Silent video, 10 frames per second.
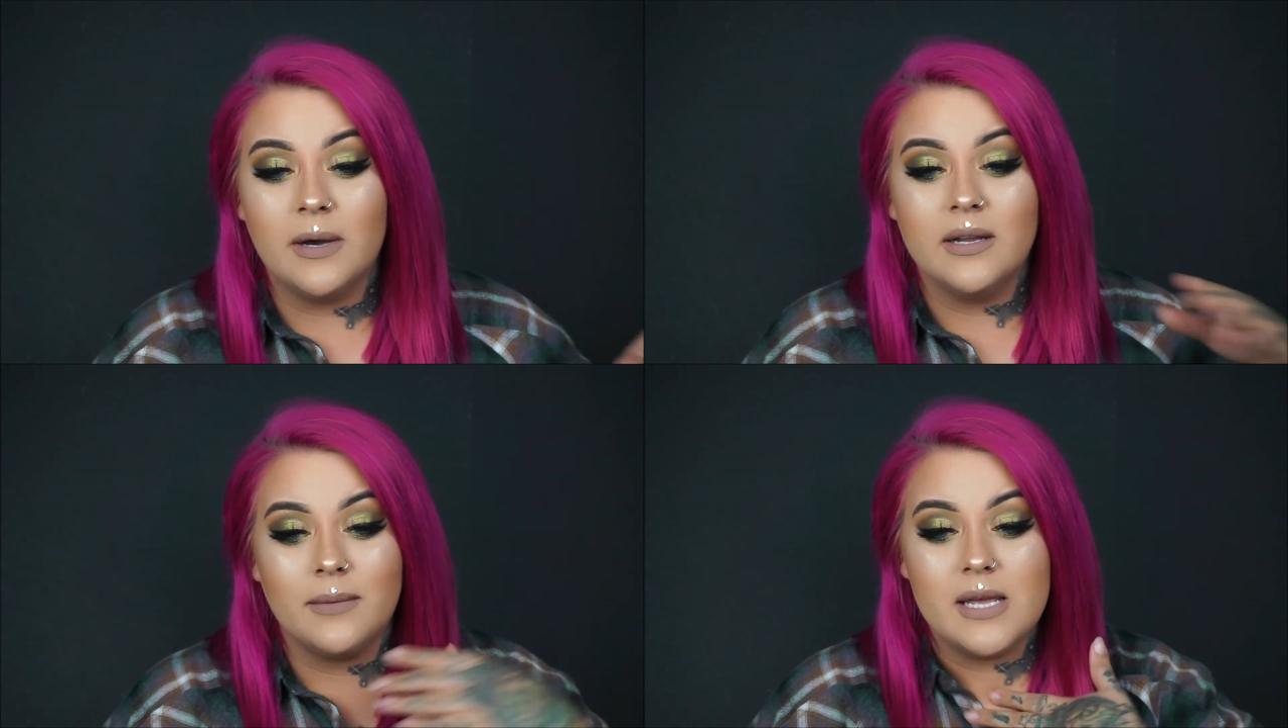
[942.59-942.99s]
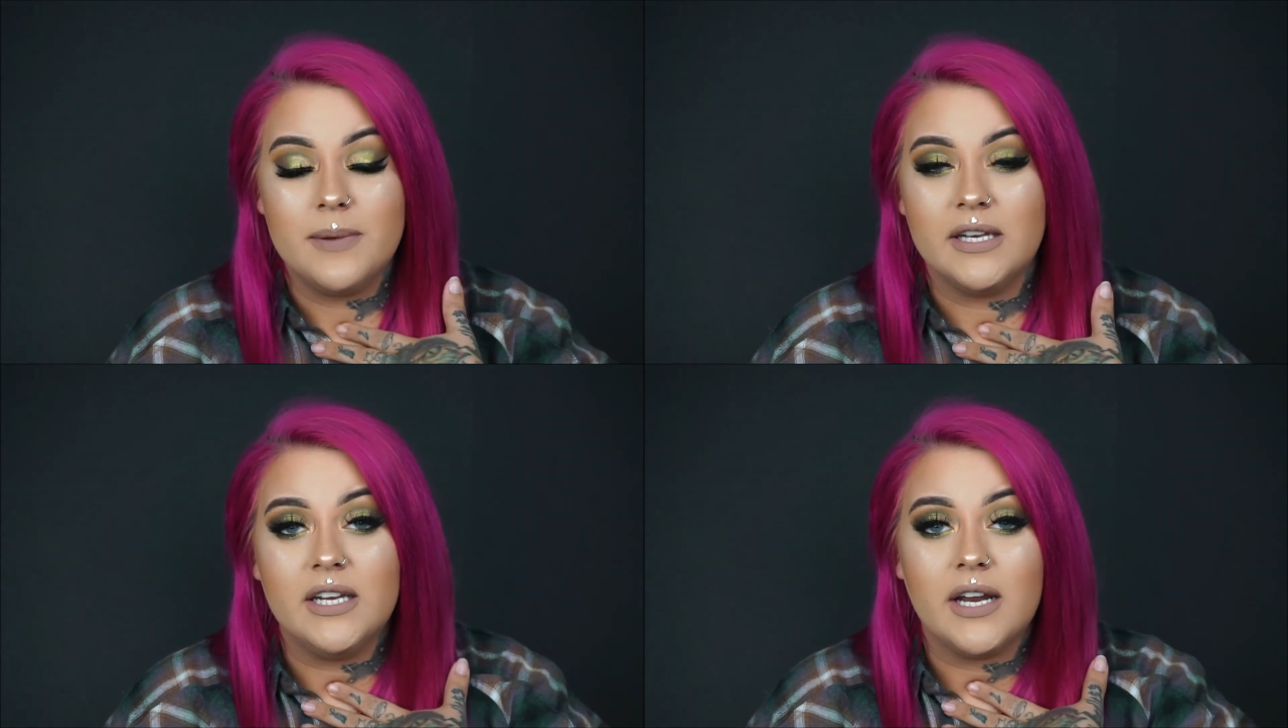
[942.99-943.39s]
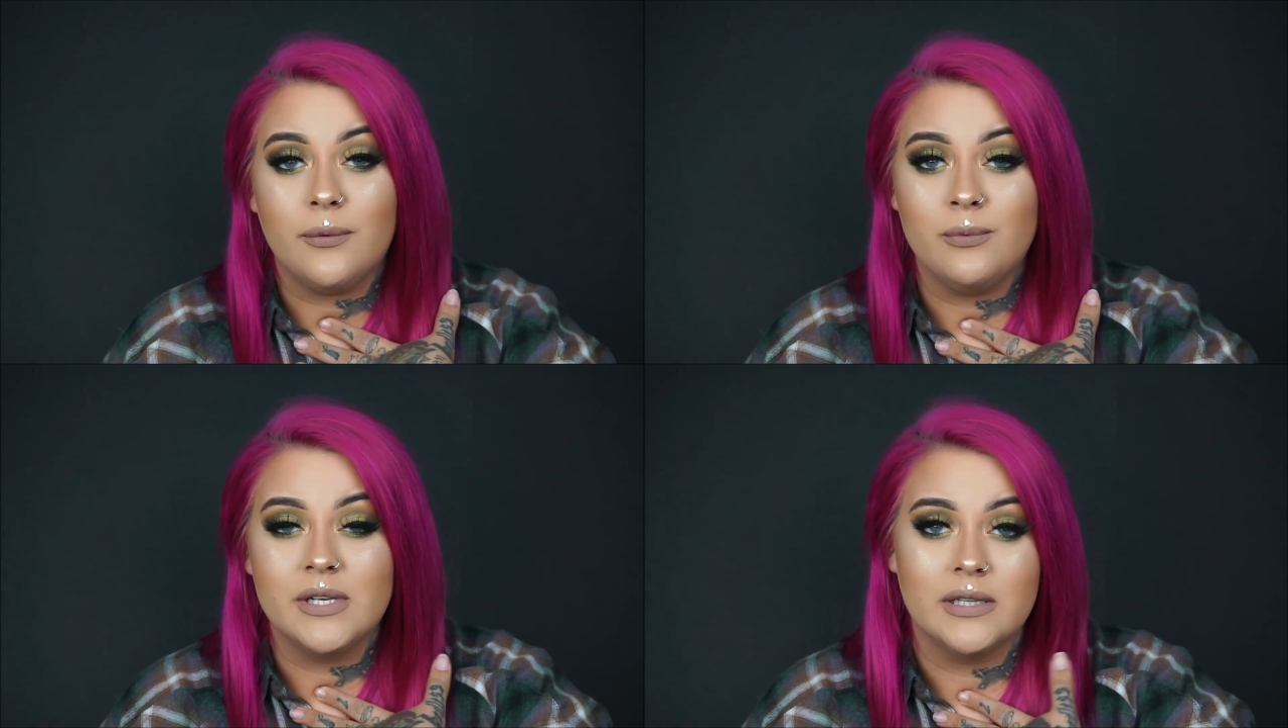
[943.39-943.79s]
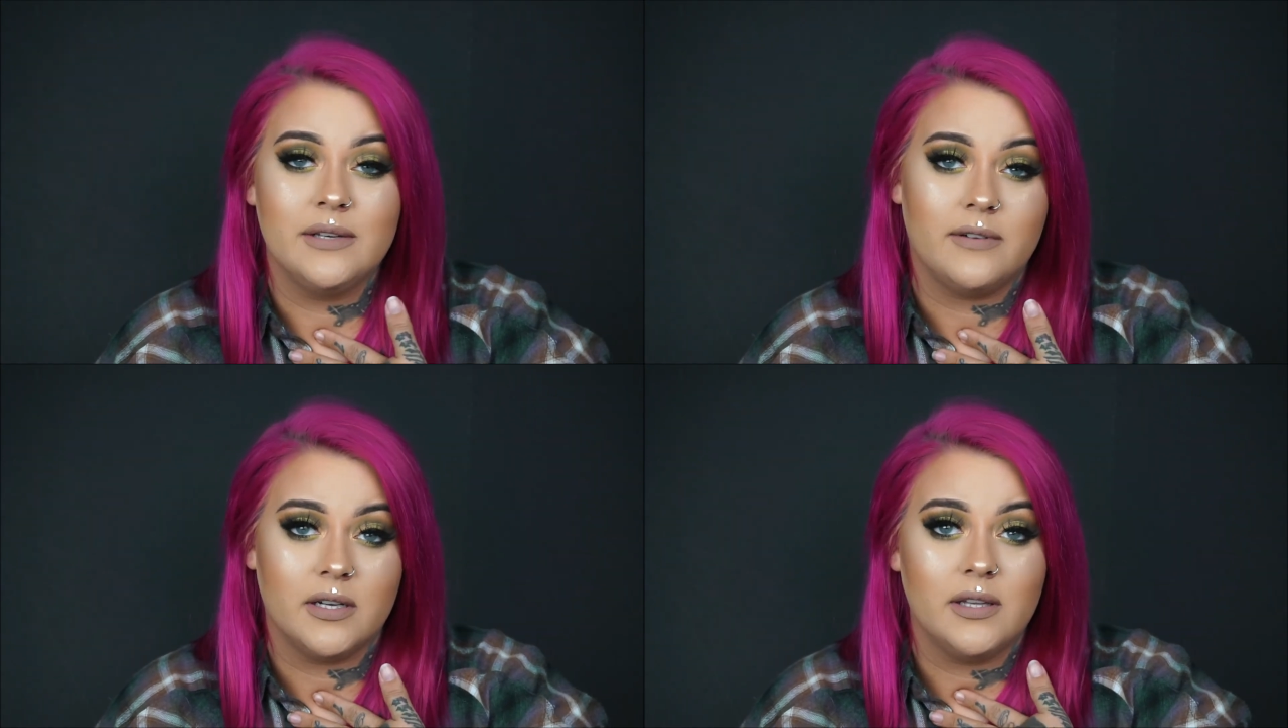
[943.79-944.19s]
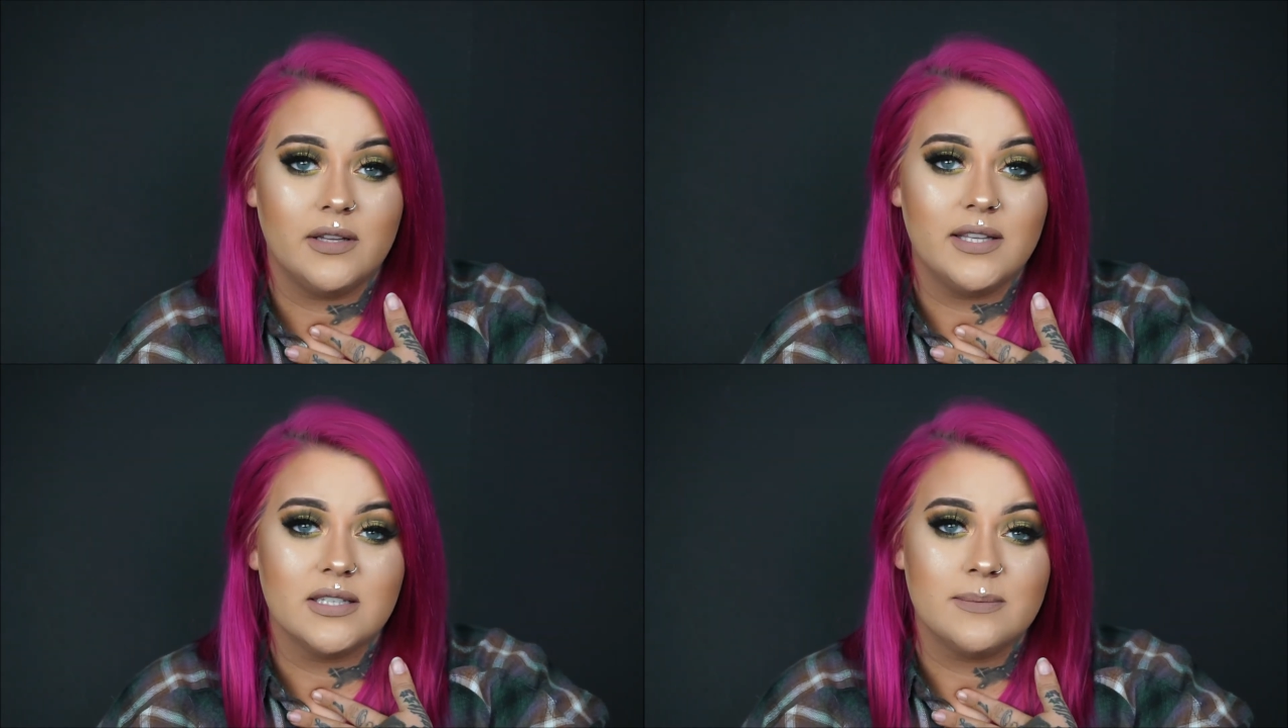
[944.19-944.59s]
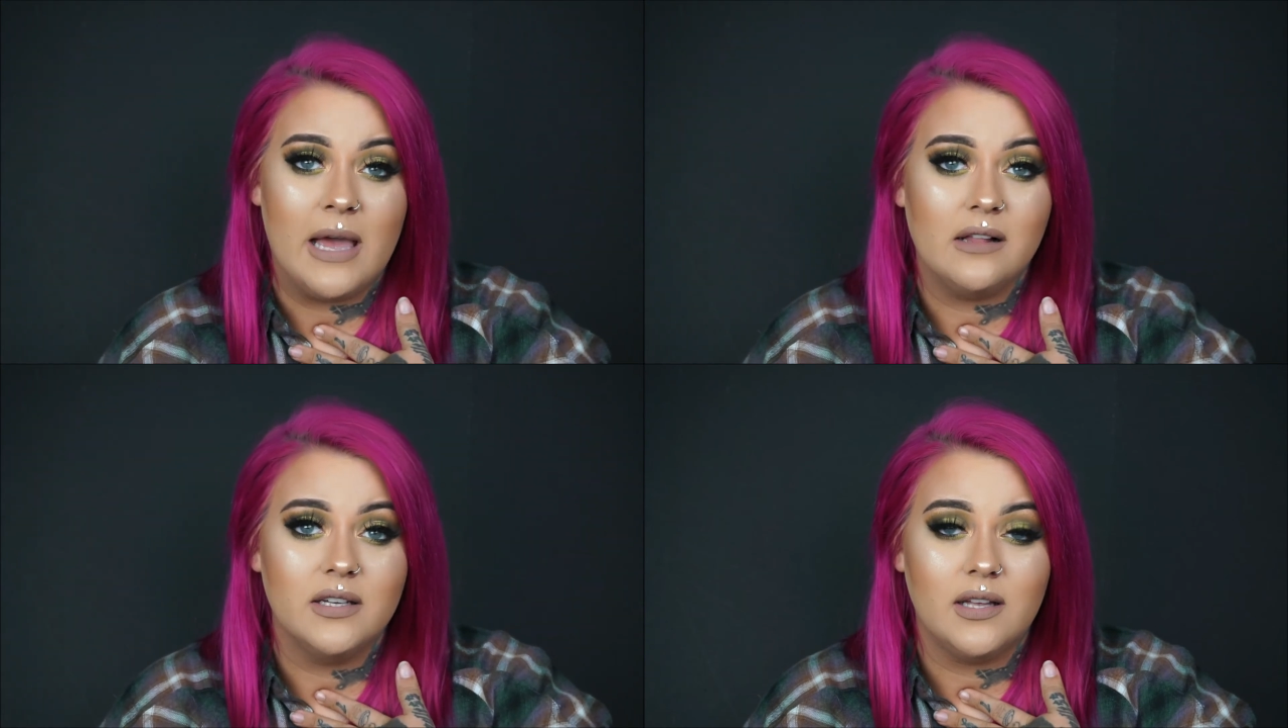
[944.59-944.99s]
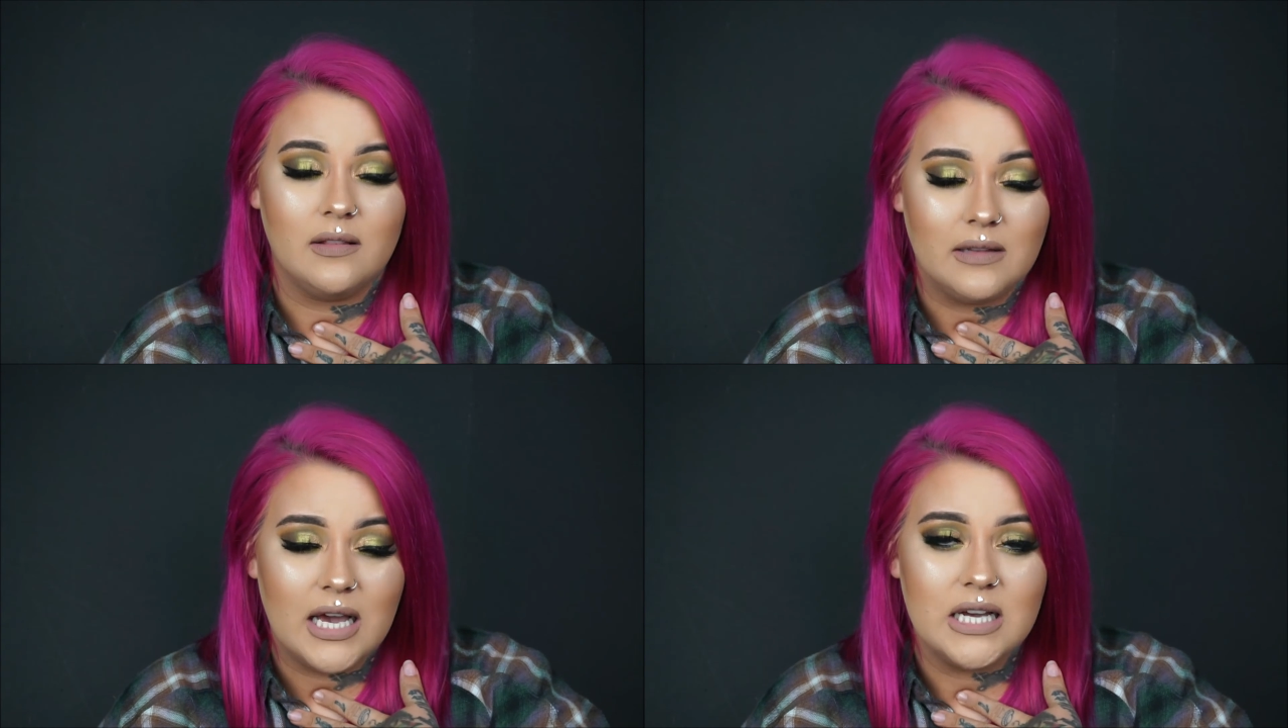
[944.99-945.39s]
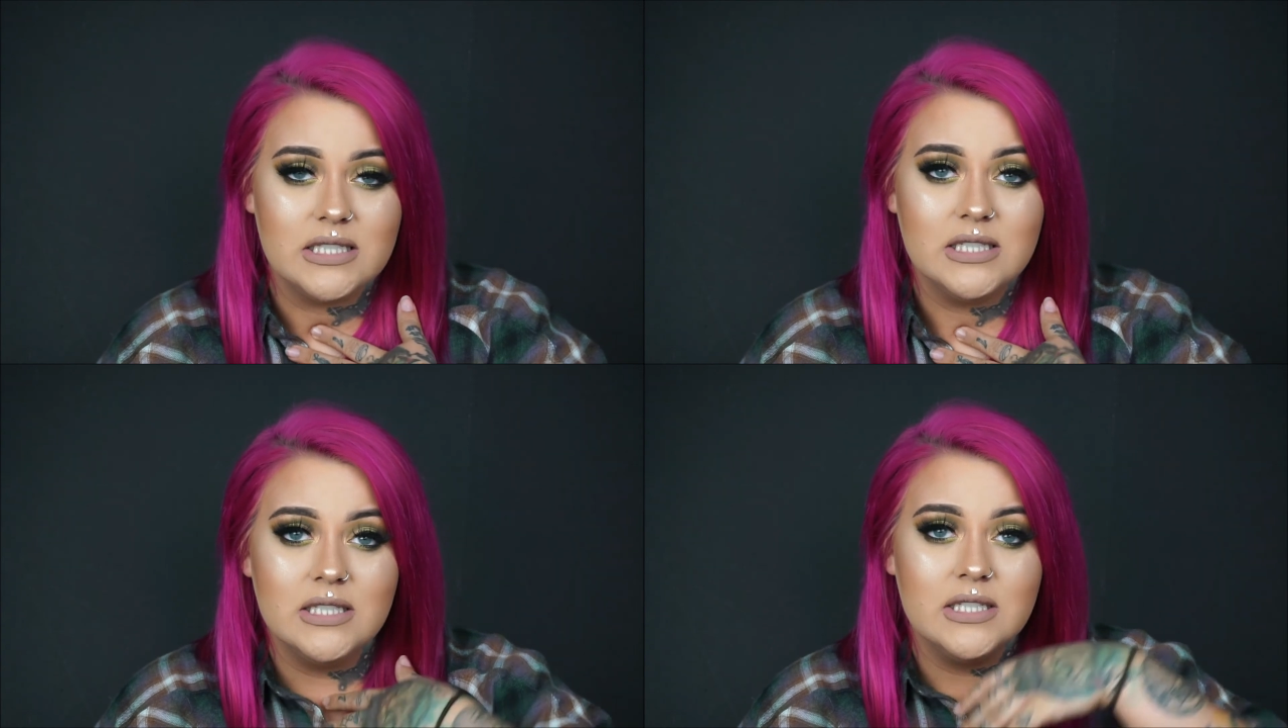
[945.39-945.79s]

but in my opinion, I really fucking like this palette a lot.